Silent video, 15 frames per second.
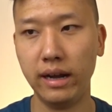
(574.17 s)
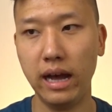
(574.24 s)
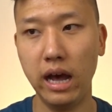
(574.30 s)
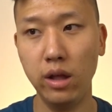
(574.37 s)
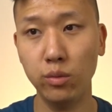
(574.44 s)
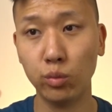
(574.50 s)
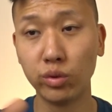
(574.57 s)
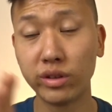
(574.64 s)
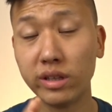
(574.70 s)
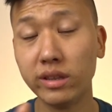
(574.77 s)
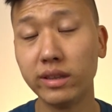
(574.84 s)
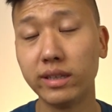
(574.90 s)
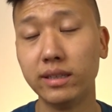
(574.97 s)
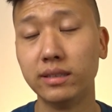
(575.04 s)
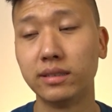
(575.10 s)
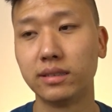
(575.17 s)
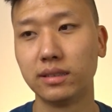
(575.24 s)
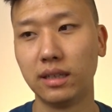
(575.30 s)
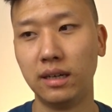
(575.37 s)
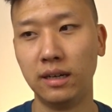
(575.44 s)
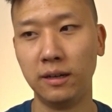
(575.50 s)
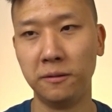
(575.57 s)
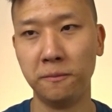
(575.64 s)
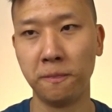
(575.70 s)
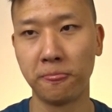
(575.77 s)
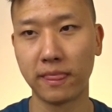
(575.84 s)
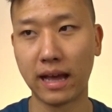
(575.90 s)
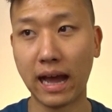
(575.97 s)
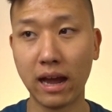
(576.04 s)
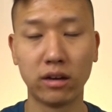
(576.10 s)
and within this,
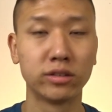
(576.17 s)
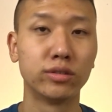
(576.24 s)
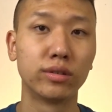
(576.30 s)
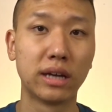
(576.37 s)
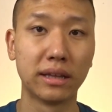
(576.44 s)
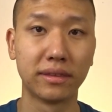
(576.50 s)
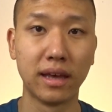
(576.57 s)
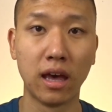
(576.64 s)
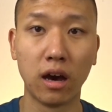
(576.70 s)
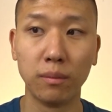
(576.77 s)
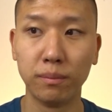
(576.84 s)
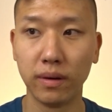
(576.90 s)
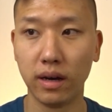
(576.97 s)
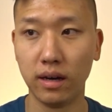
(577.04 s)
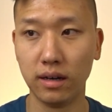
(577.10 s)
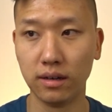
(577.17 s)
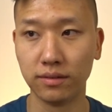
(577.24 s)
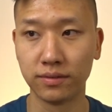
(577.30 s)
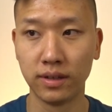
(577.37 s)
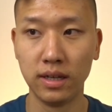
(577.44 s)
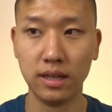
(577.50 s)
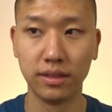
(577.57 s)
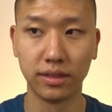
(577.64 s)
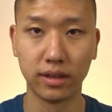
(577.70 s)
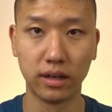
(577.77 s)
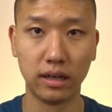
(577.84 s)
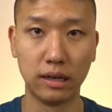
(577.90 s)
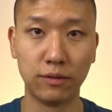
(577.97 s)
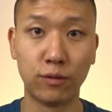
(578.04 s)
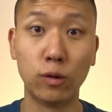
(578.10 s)
I also got the help of
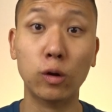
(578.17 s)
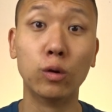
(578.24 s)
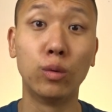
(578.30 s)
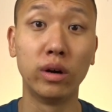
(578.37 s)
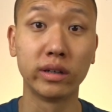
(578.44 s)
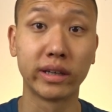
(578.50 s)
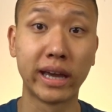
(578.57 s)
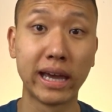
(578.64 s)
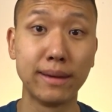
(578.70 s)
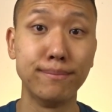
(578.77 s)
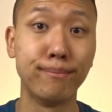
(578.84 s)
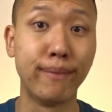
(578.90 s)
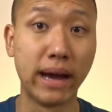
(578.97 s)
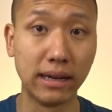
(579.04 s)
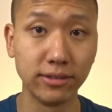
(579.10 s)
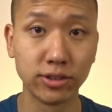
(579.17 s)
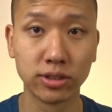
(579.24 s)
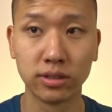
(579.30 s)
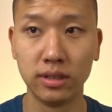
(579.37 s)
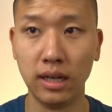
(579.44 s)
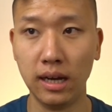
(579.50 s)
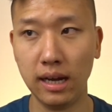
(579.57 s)
the 401k match.